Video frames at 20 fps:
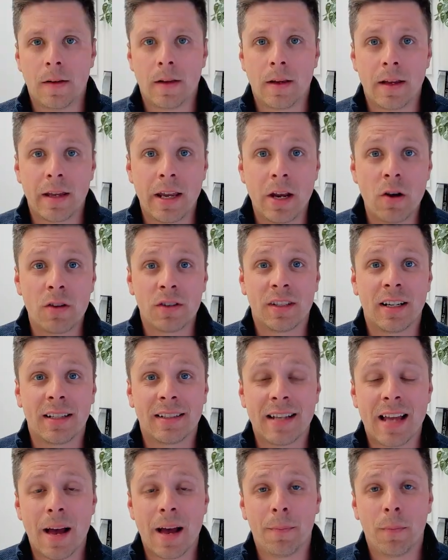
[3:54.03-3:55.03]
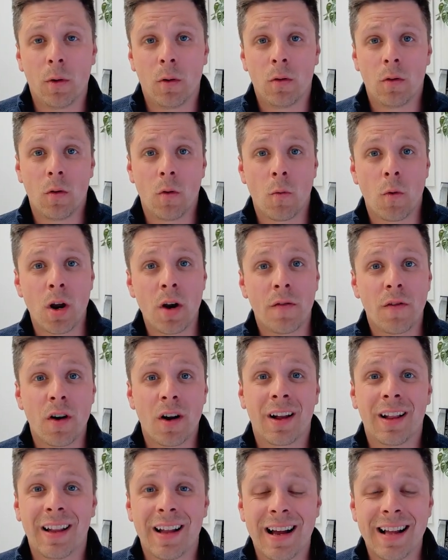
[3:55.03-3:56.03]
Here's an example. One of our
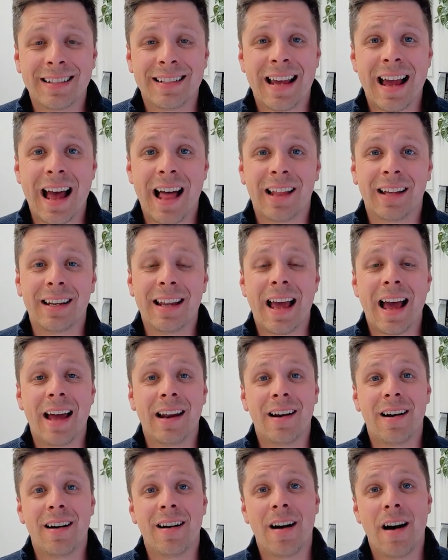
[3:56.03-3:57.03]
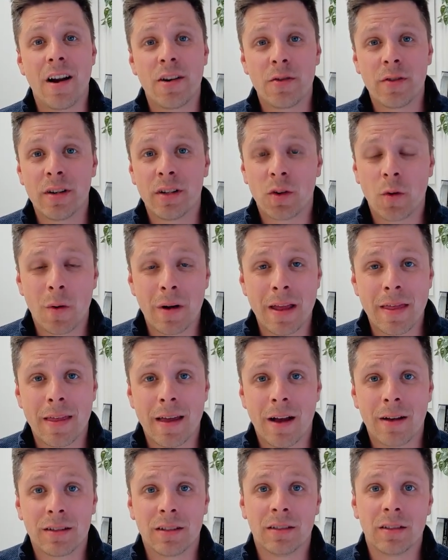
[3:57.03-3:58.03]
clients, Alan, had
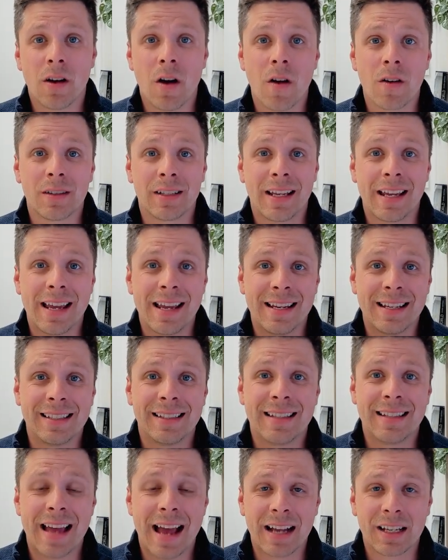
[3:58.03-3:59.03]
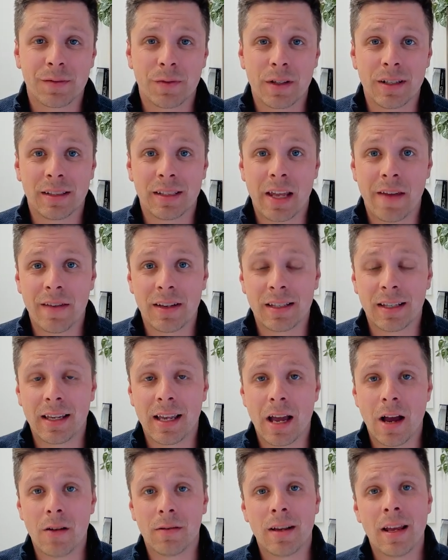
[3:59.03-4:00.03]
$120,000 in his tax-free savings
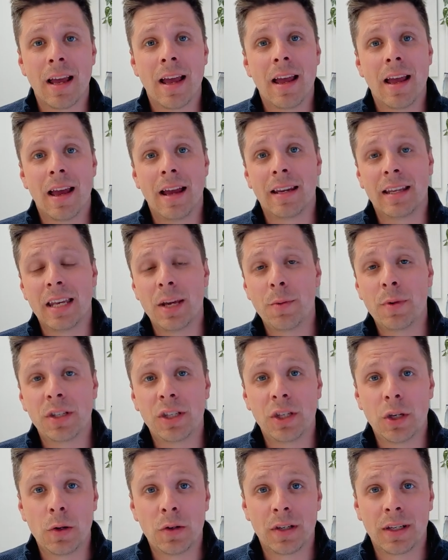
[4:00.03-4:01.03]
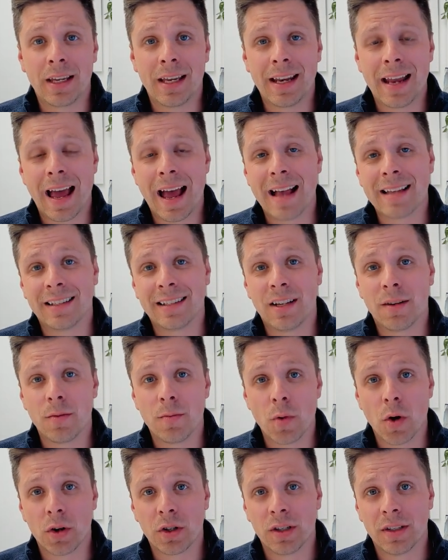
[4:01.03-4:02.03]
account, and he was using it as an
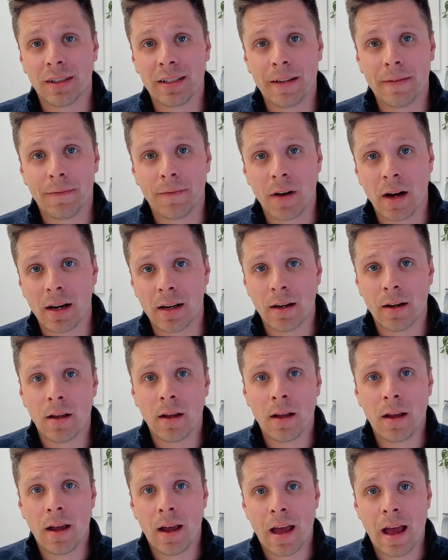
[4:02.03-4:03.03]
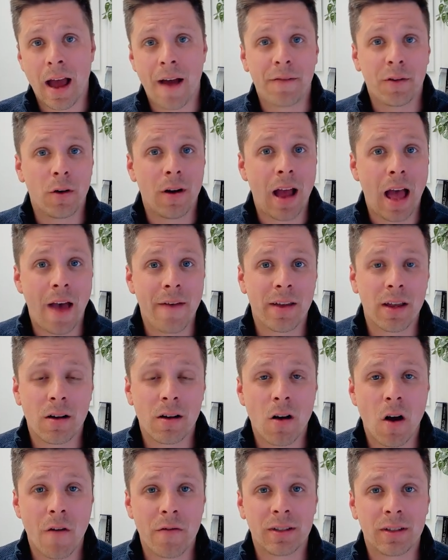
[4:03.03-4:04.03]
emergency fund. After having a
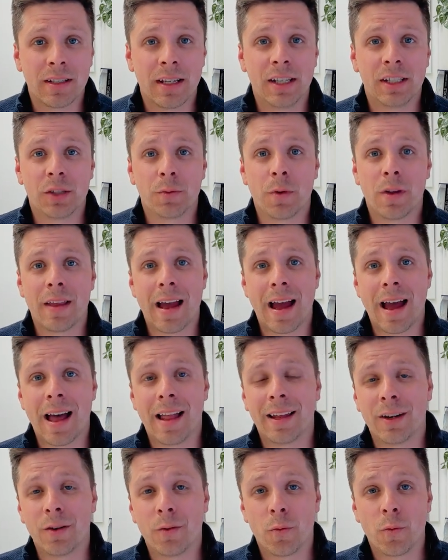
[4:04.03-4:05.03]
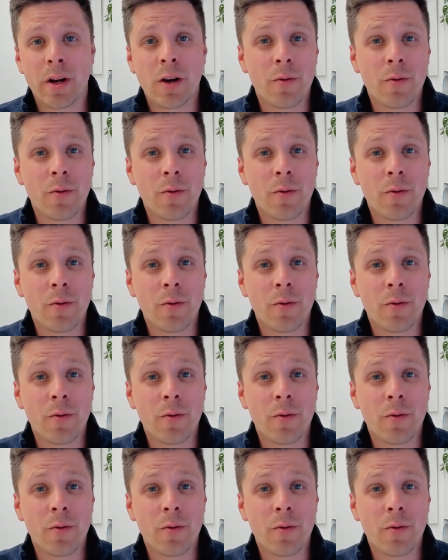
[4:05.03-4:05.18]
conversation with Alan, we